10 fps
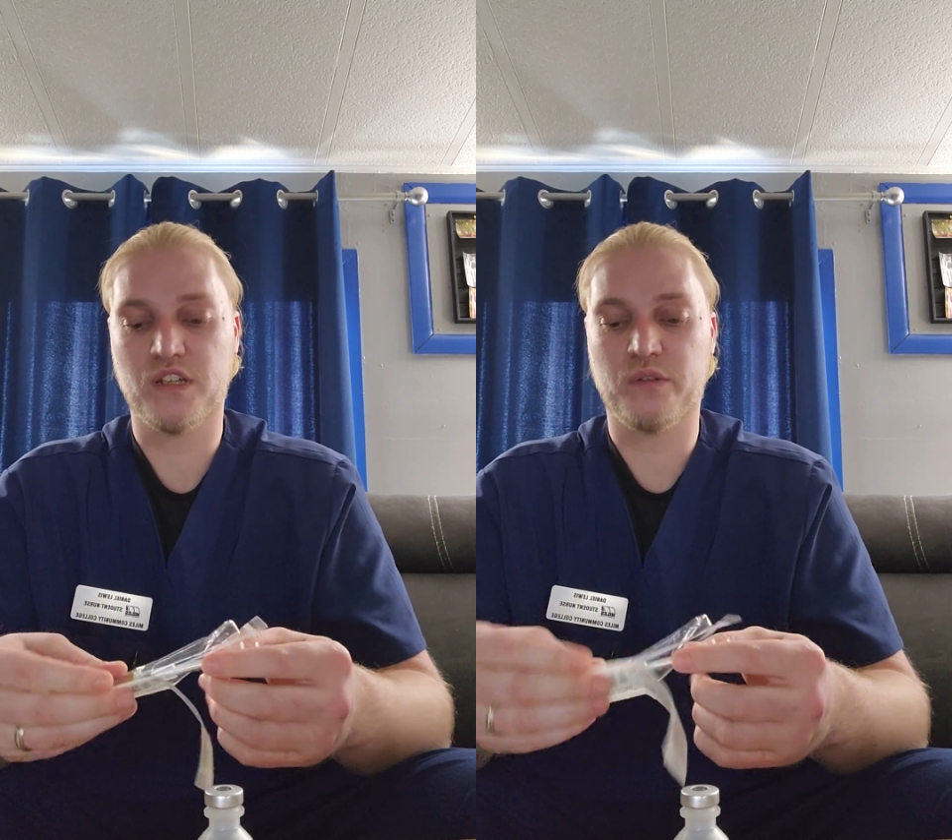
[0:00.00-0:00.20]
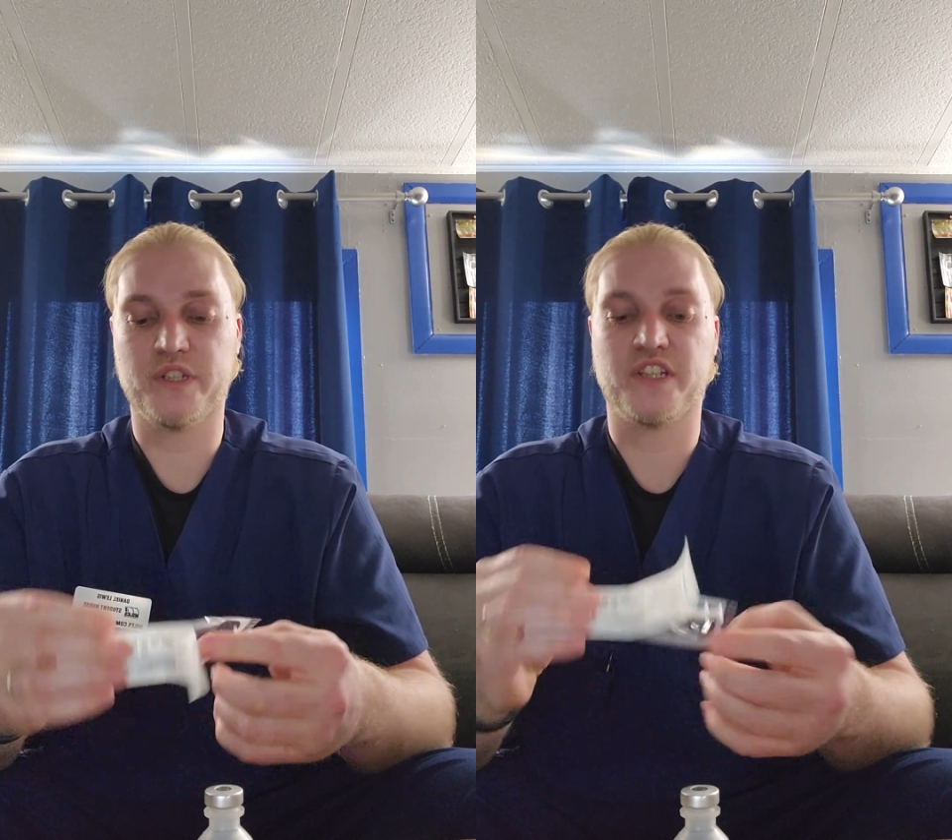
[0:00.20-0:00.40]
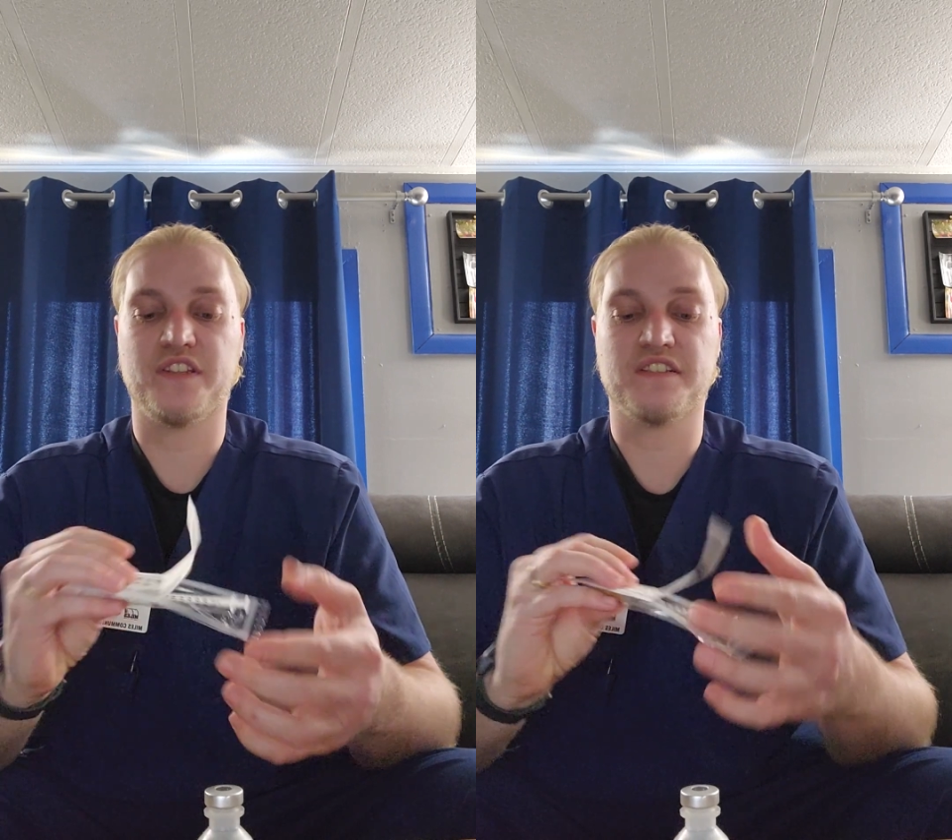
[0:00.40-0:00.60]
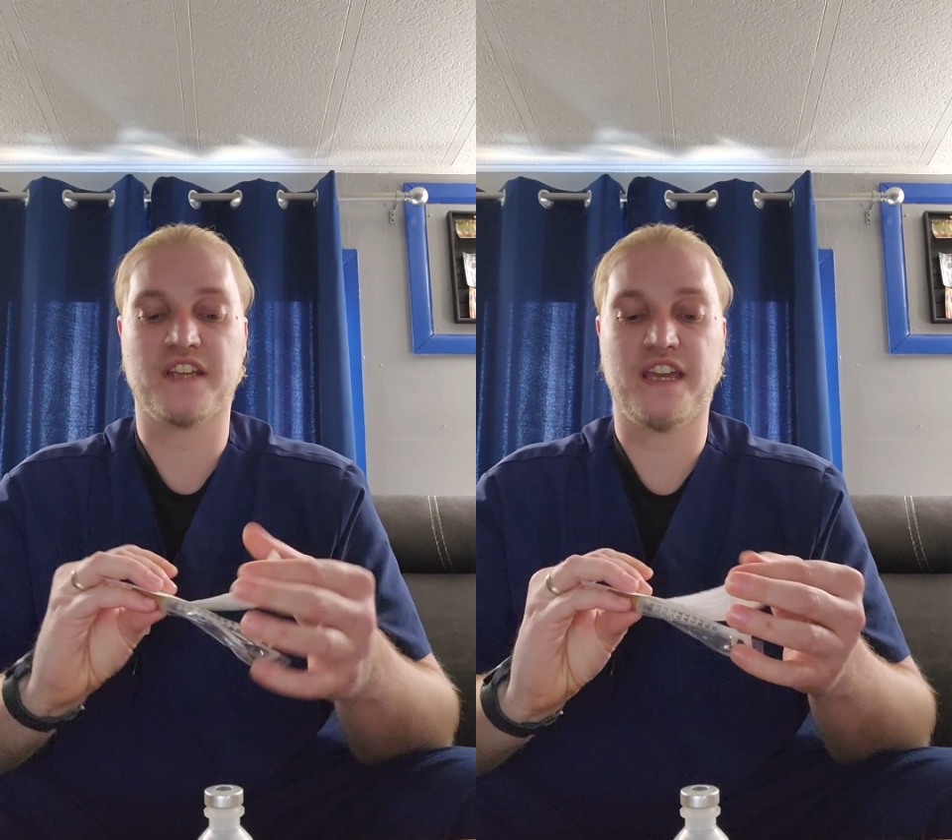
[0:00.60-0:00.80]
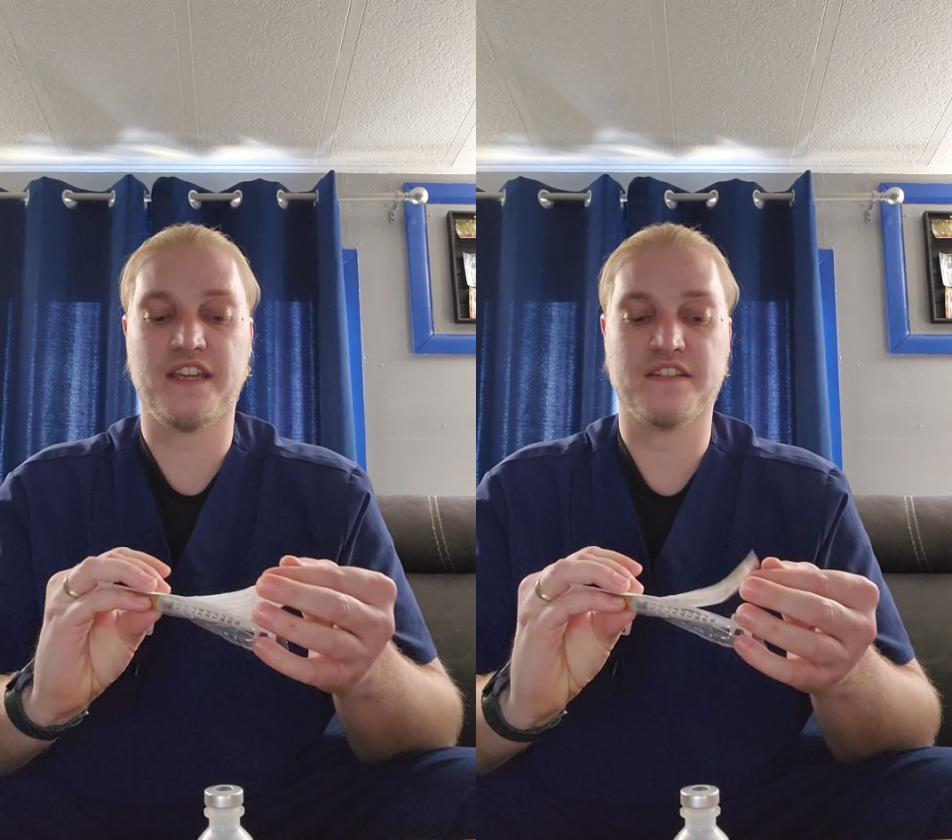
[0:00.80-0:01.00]
which in this
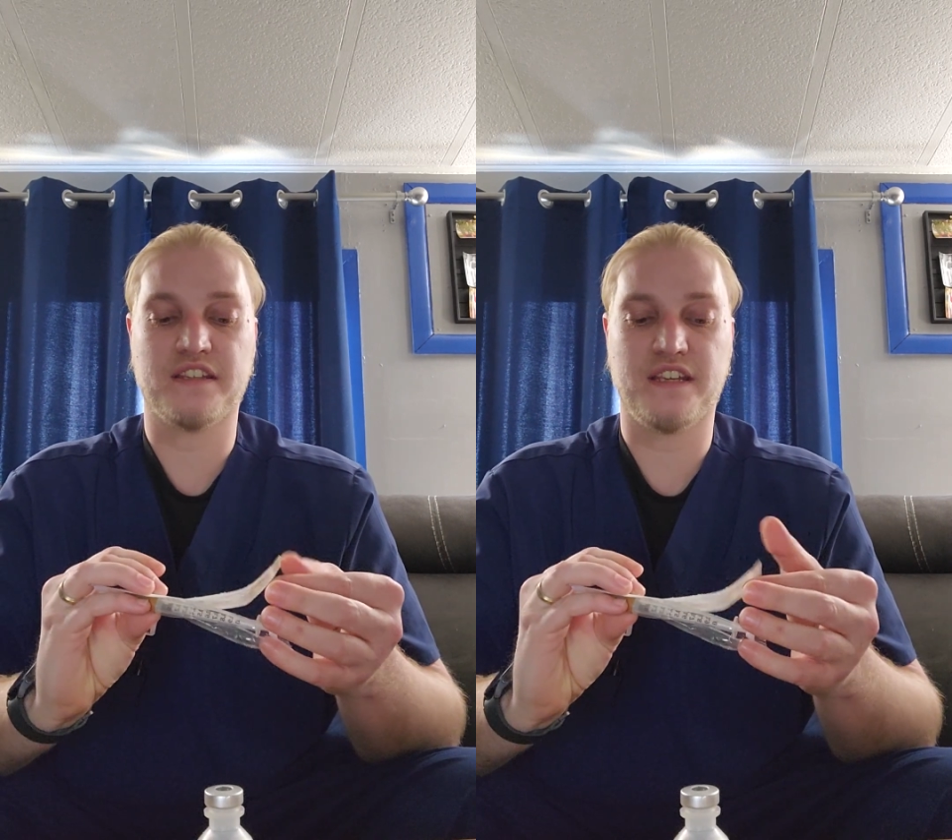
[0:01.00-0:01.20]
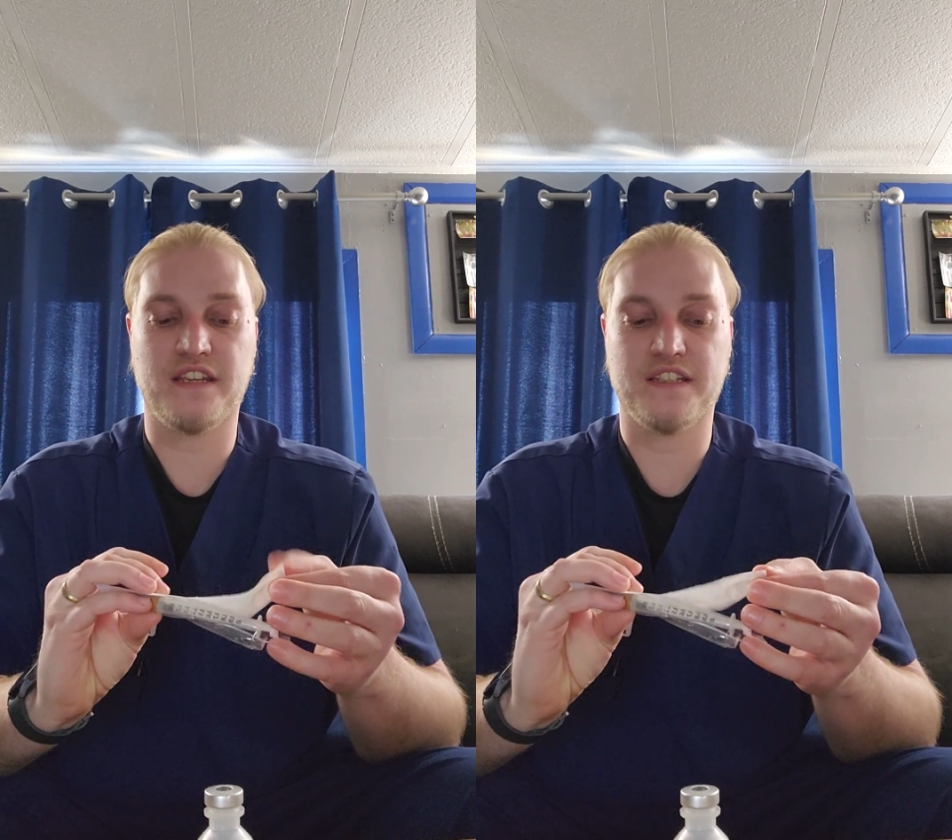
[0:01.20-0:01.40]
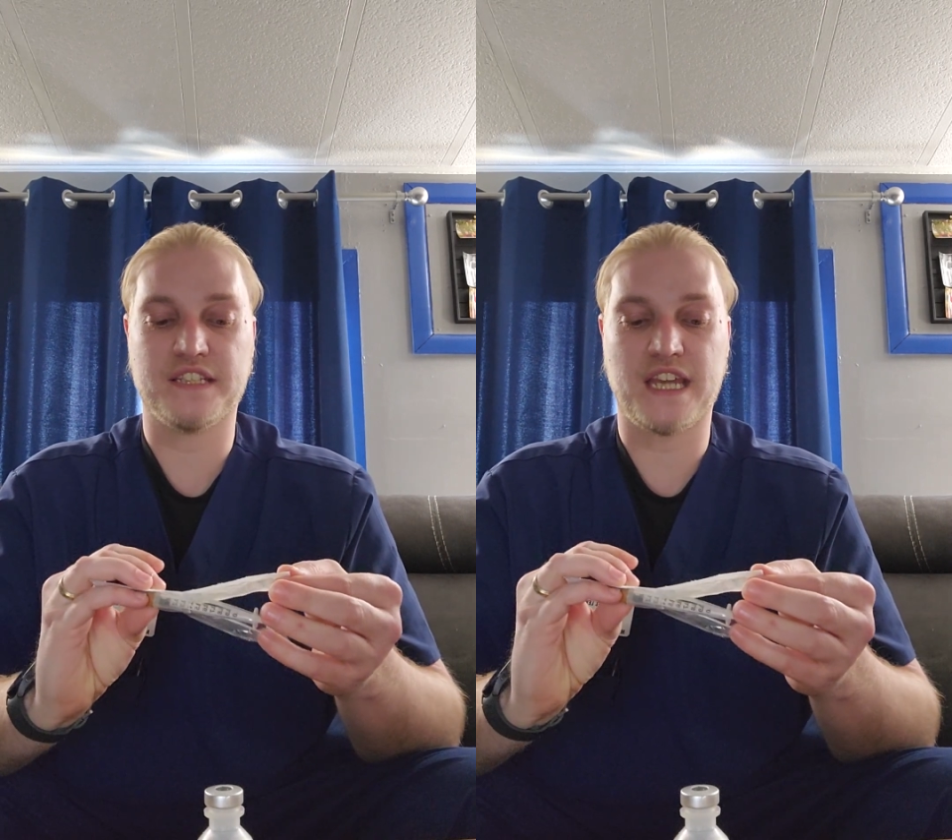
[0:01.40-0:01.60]
case is